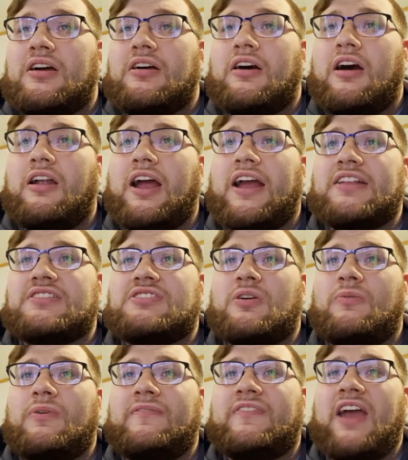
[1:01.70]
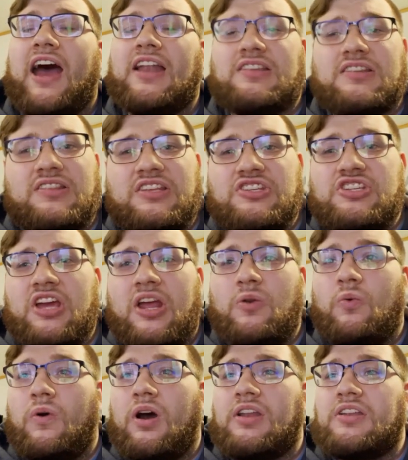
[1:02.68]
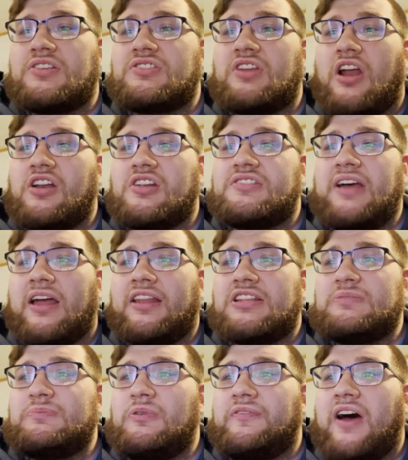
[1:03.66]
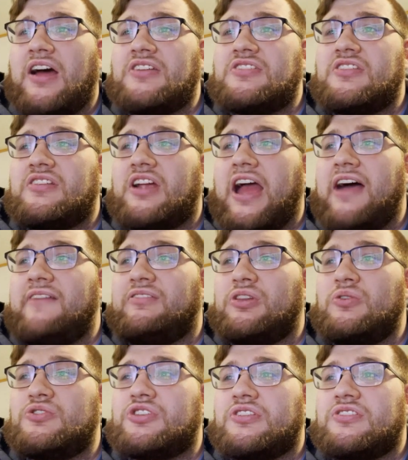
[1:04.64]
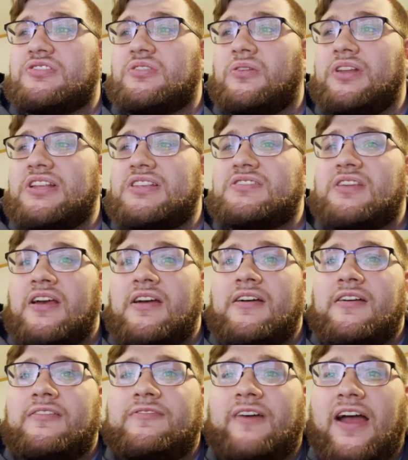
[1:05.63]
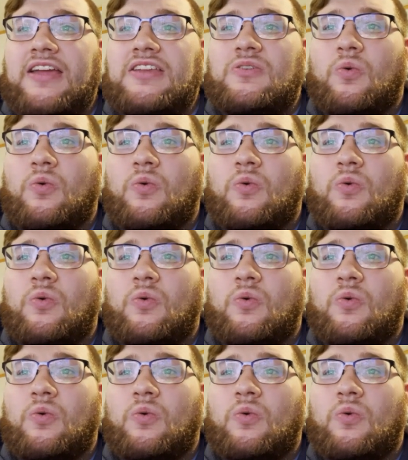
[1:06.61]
Alright, so we've got the Gen 1 starters down. Let's move on to their evolution. So let's find a